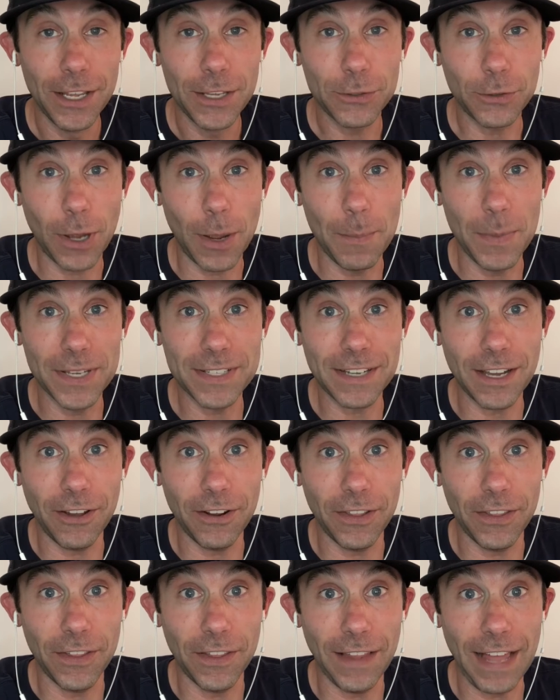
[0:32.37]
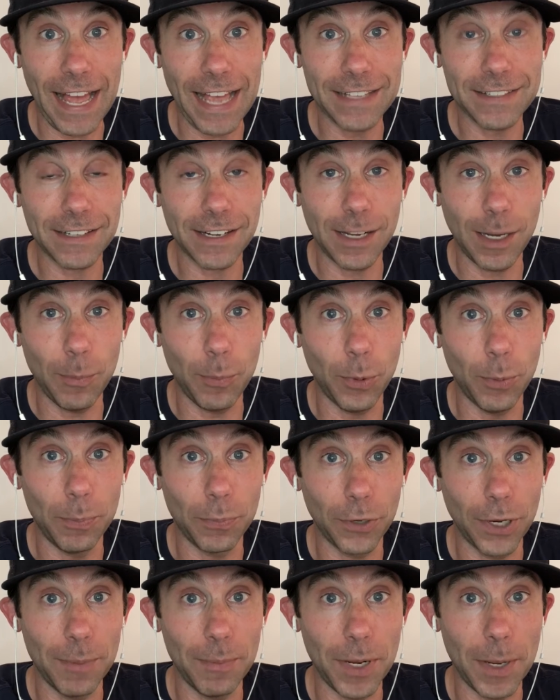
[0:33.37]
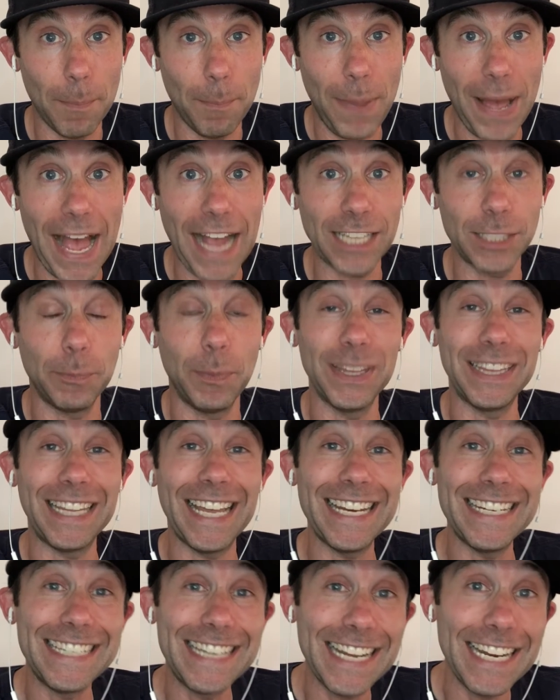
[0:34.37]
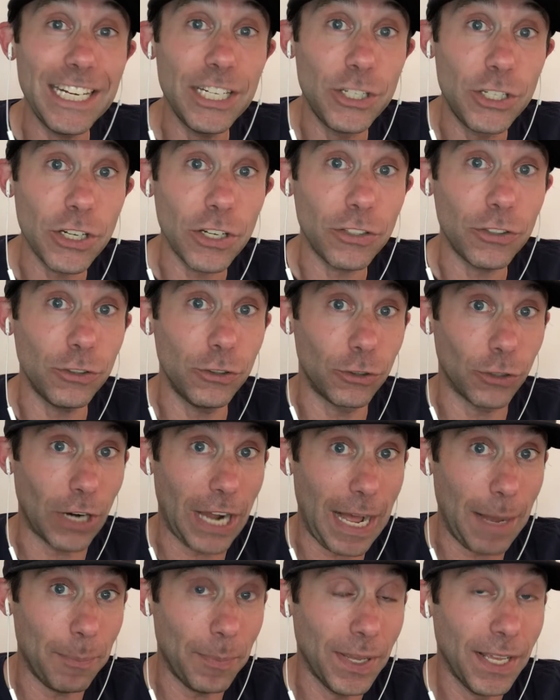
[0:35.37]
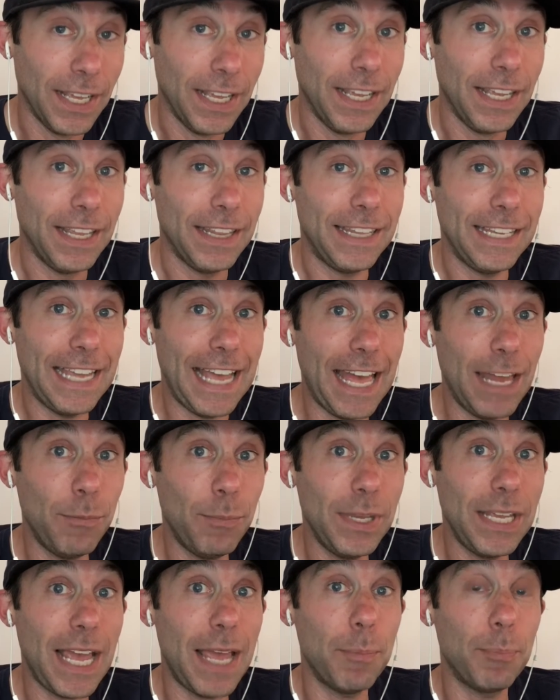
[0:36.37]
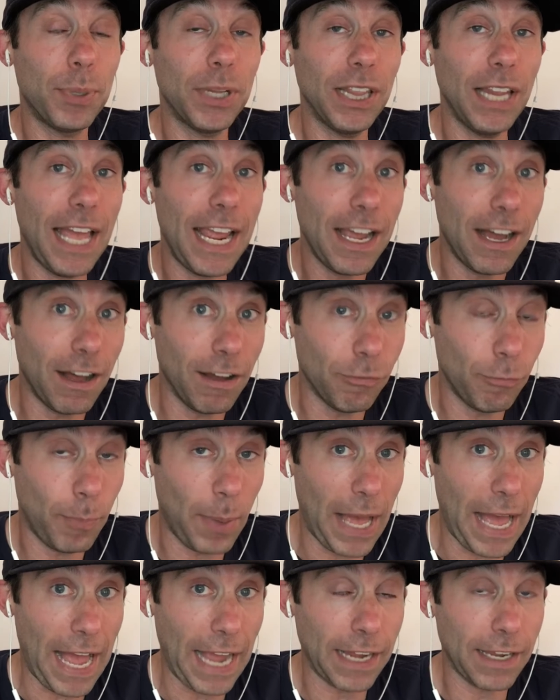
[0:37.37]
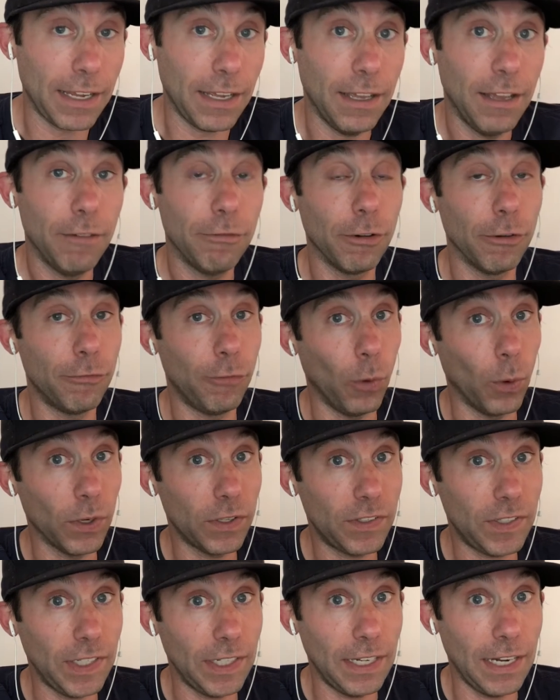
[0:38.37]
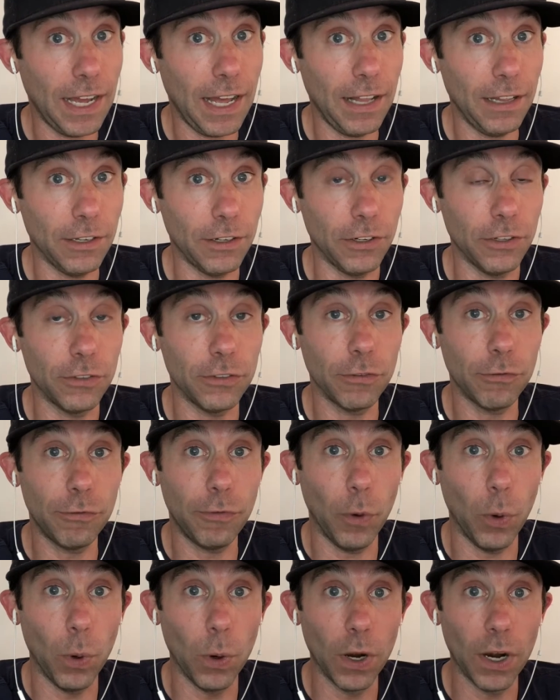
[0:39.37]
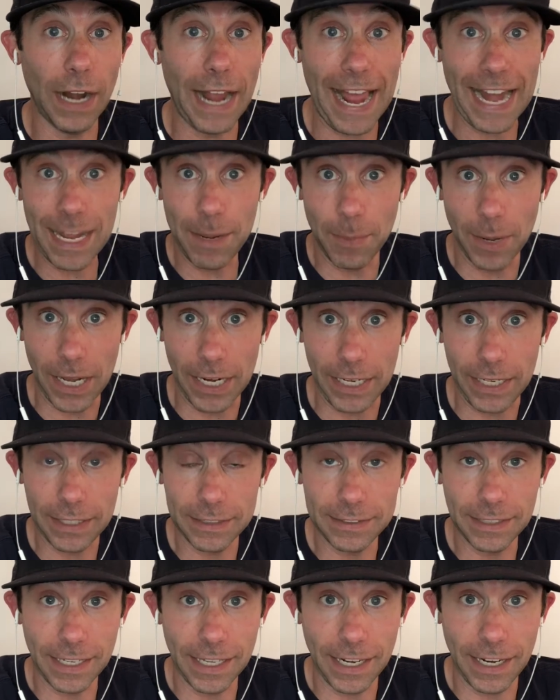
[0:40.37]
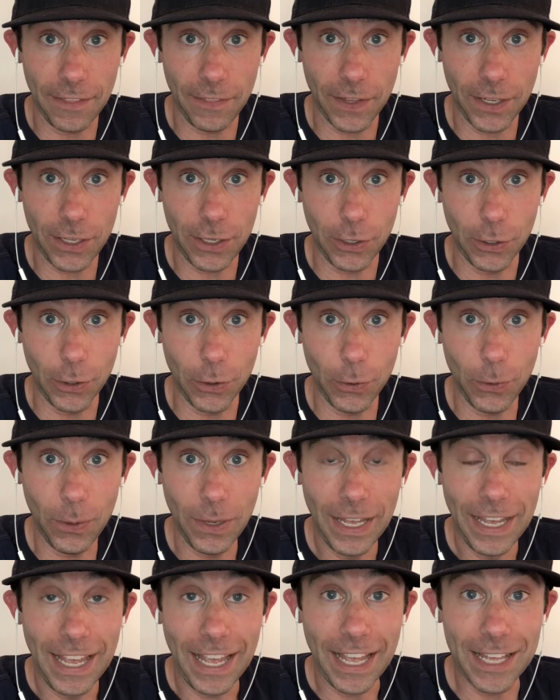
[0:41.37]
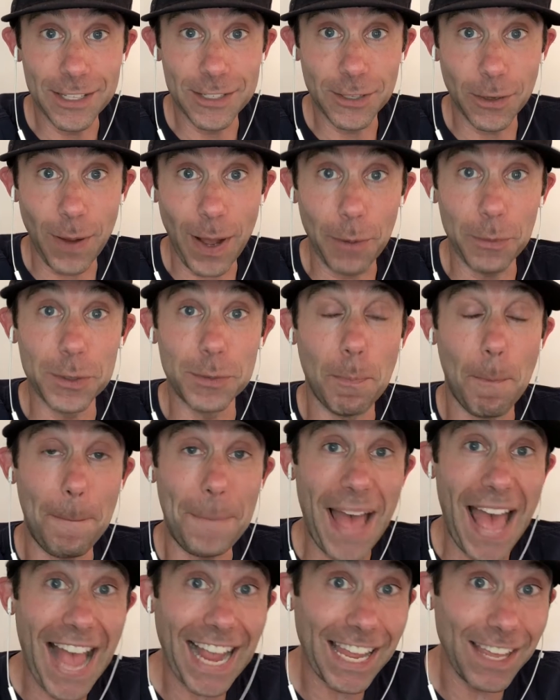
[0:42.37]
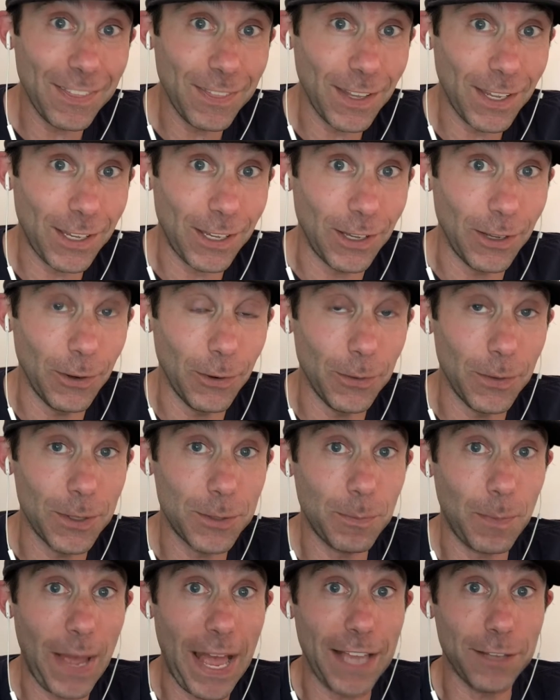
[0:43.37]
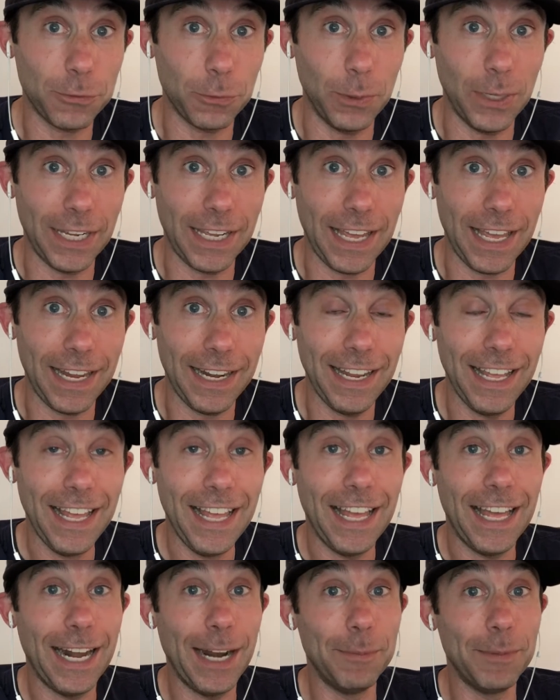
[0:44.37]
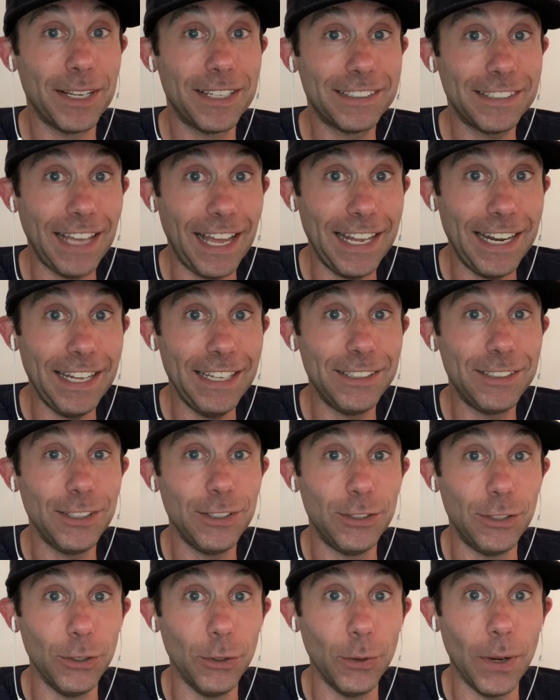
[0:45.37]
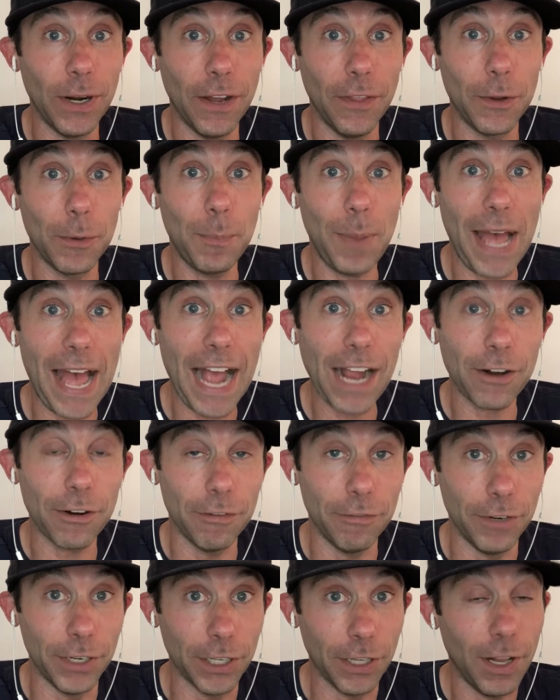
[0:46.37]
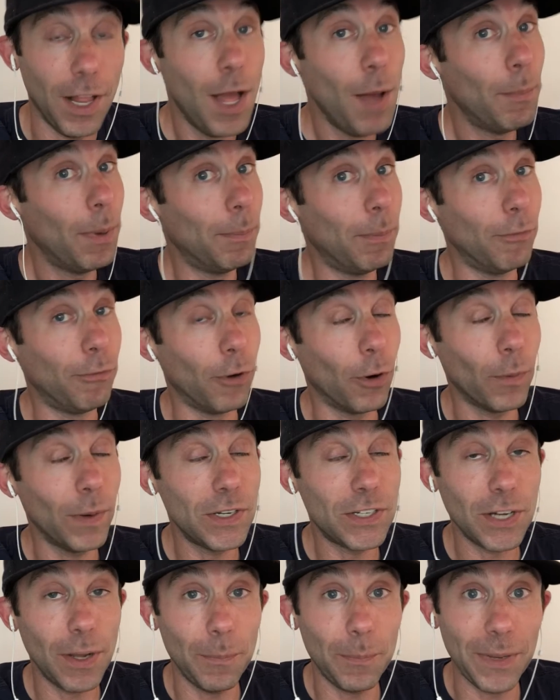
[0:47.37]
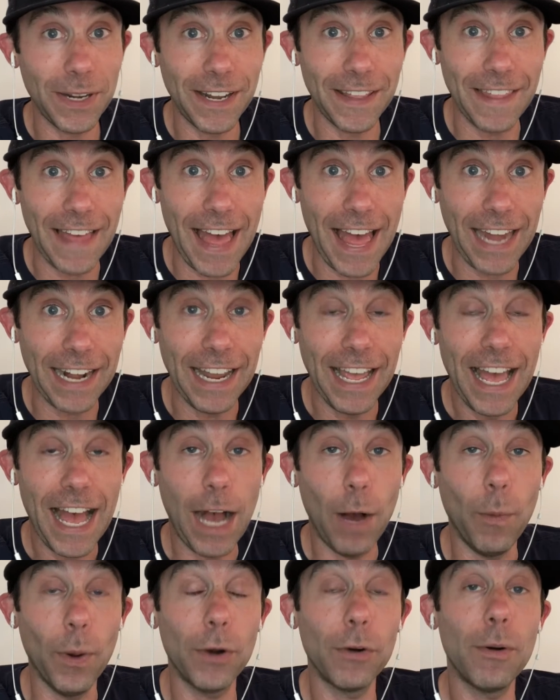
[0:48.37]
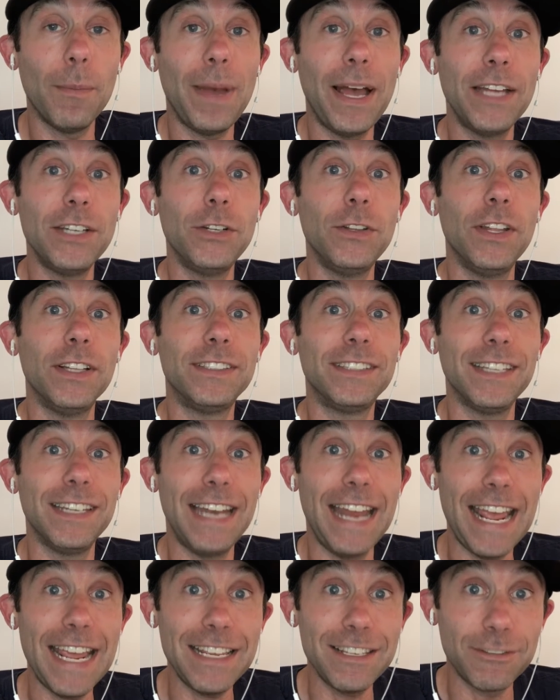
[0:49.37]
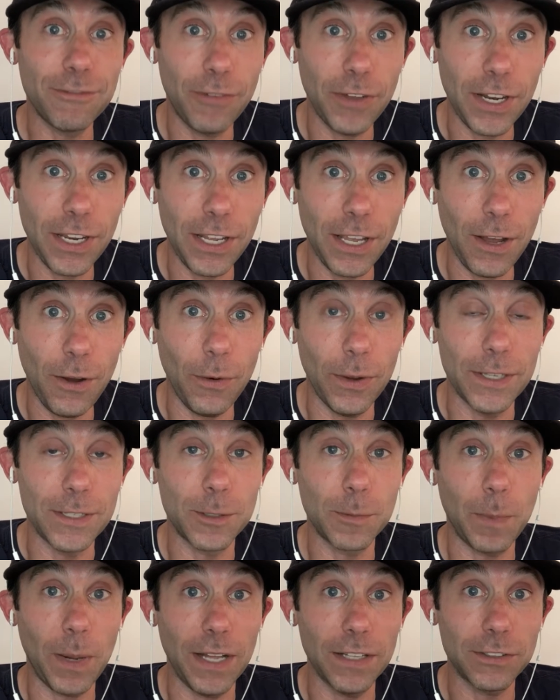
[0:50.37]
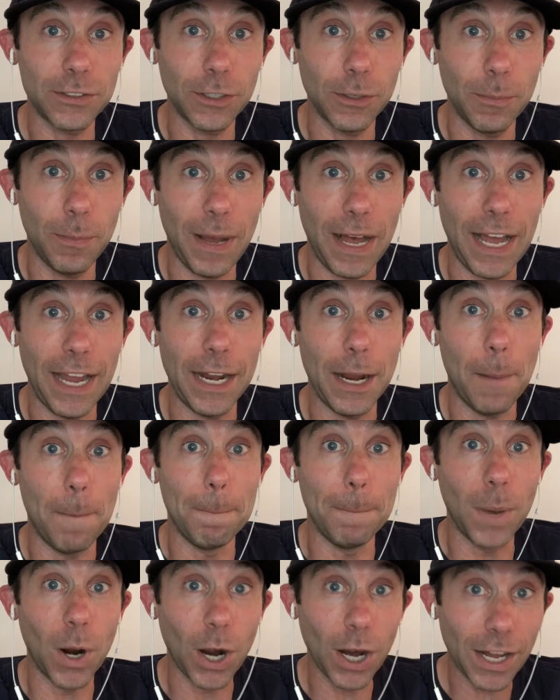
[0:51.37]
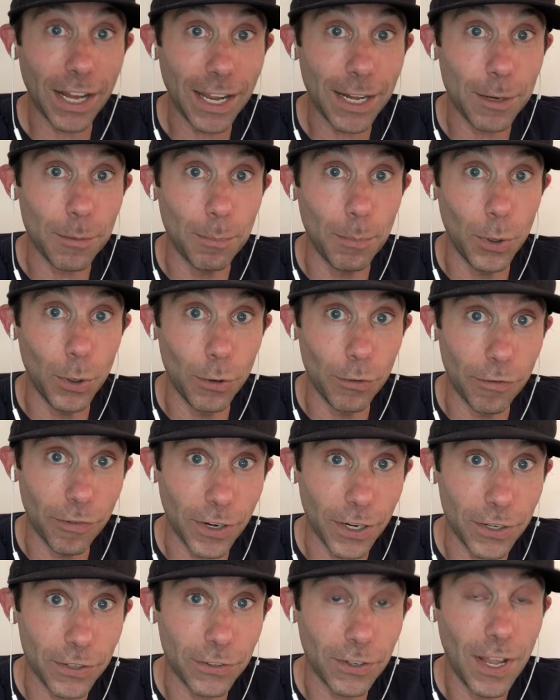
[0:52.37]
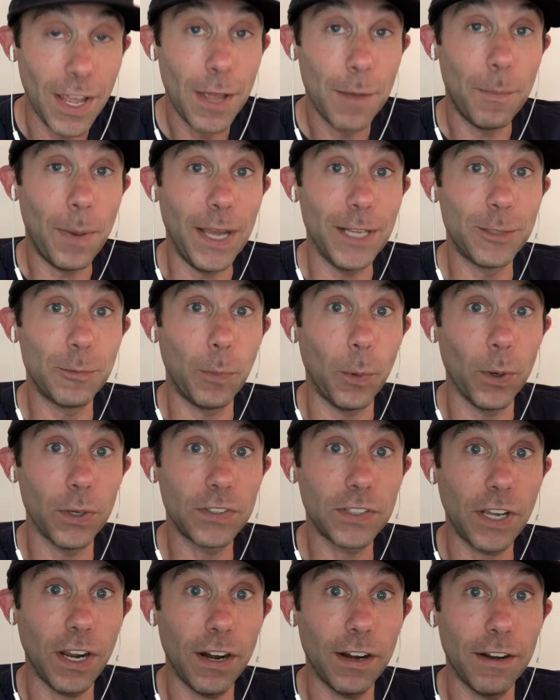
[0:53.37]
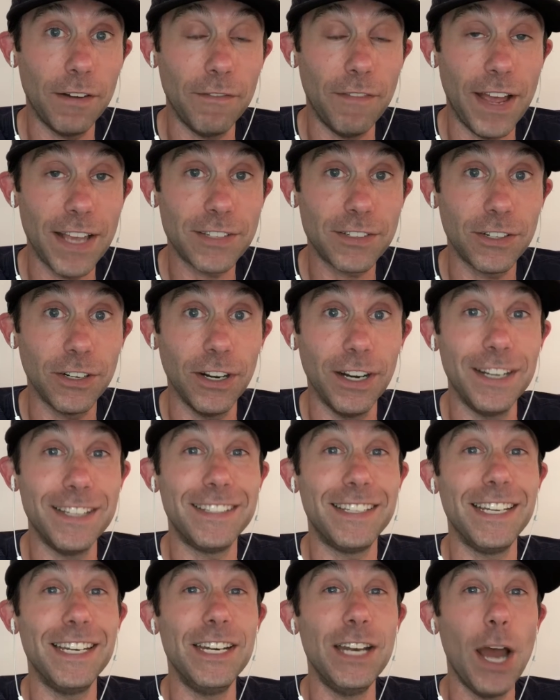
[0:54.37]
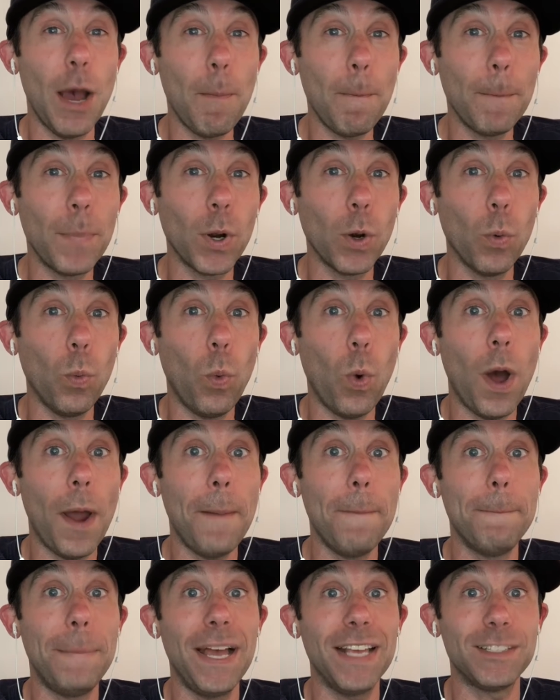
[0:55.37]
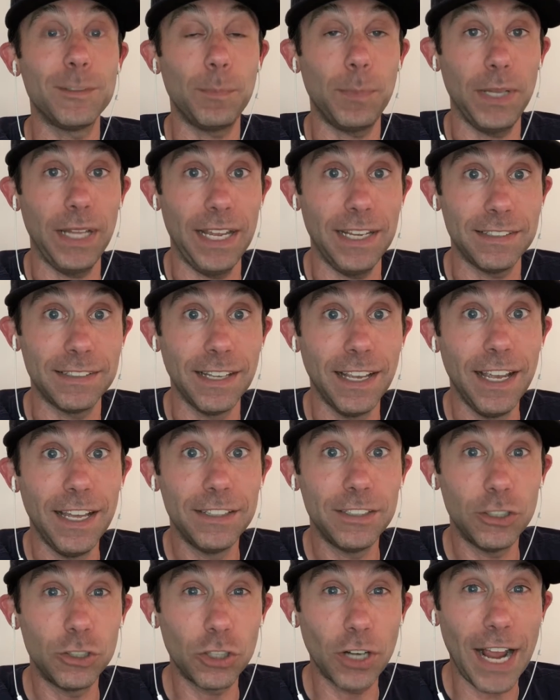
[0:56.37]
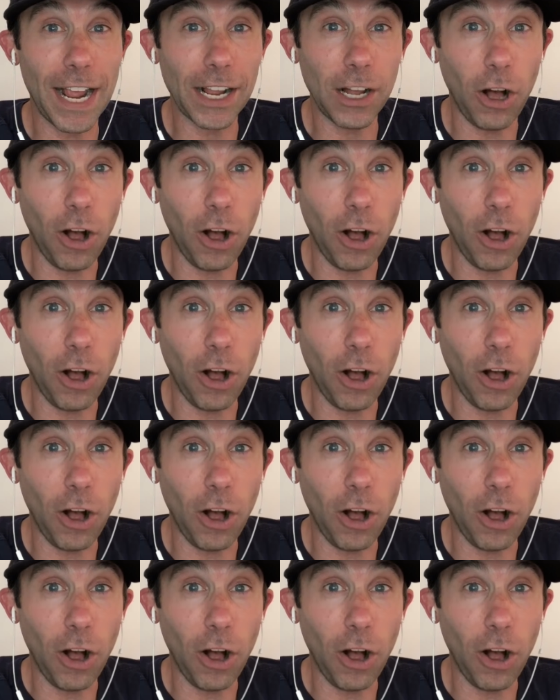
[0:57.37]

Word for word: so I missed out on the last couple premium packs. But they did just drop the NBA playoff pack for $14 for anybody to get in the queue. And so I was back in the queue this past weekend, and I'm excited to do another pack reveal. But before we jump into that, I want to remind you that today's video is sponsored by Market Movers by Sports Card Investor. It is the #1 best place to track